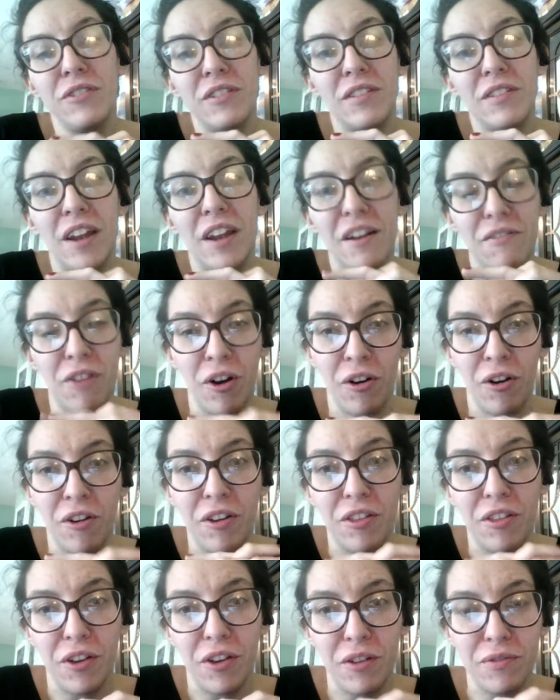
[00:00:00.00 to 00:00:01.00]
that I've
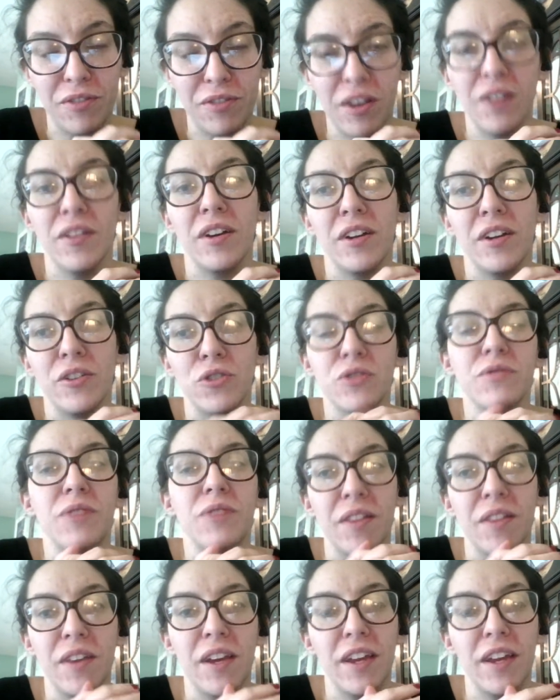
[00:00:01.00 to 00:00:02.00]
already thought of selling, just
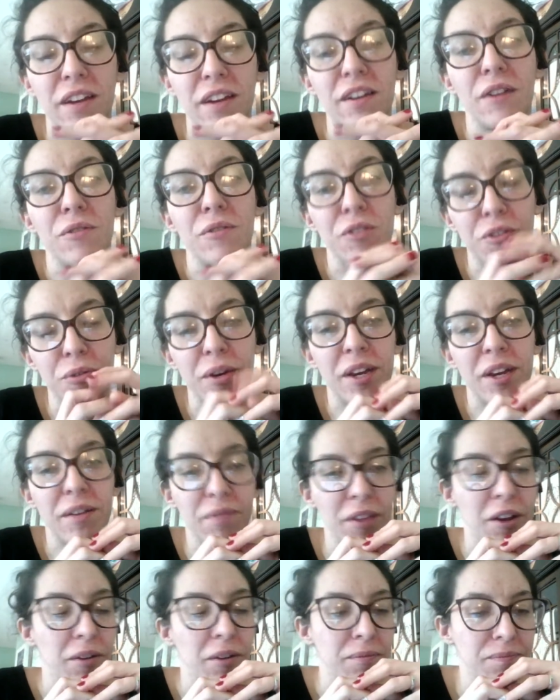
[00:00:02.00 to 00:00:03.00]
finally getting down to doing
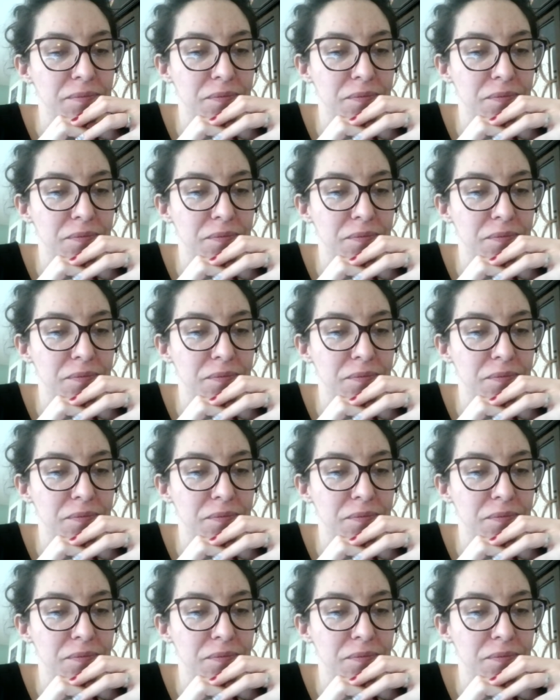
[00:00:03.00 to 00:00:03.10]
it.